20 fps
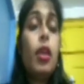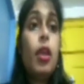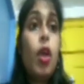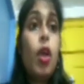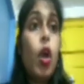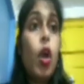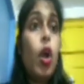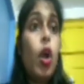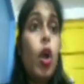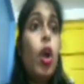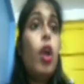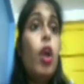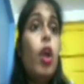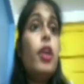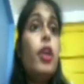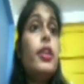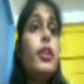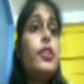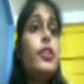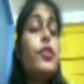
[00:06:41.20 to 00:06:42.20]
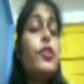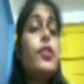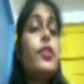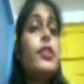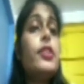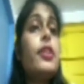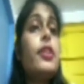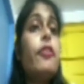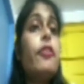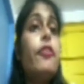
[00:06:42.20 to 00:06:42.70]
All
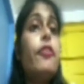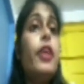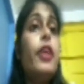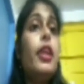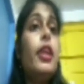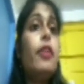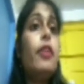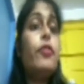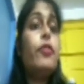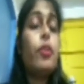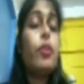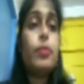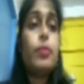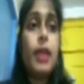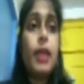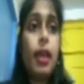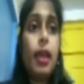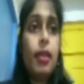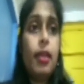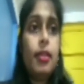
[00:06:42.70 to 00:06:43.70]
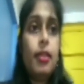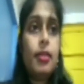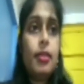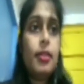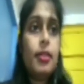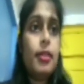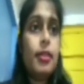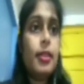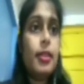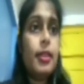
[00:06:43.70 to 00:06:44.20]
resources are free gift of the
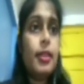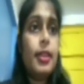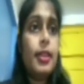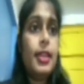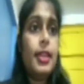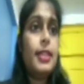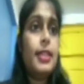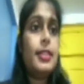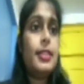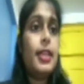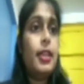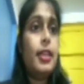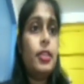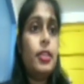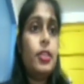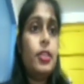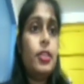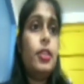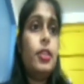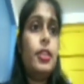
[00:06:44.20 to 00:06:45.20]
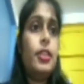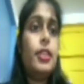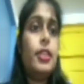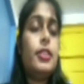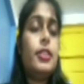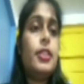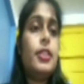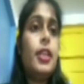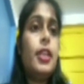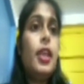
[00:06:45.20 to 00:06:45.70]
nature, isn't it?